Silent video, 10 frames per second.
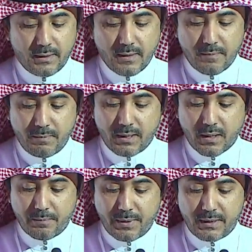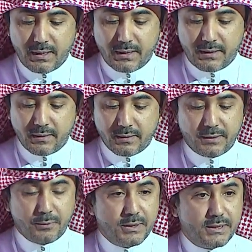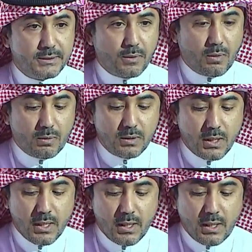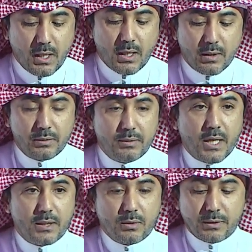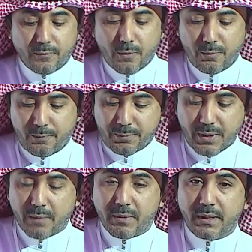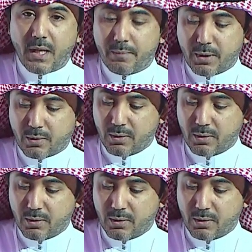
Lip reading: per deciliter. So this is all diagnosis of primary hypercholesterolemia.